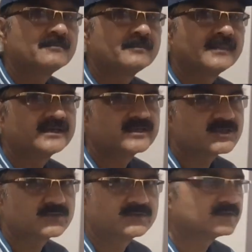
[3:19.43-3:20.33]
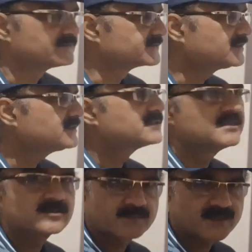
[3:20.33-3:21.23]
magnitude of the
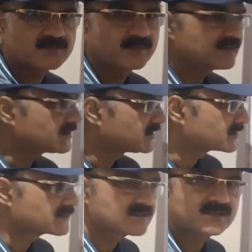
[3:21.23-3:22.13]
displacement in this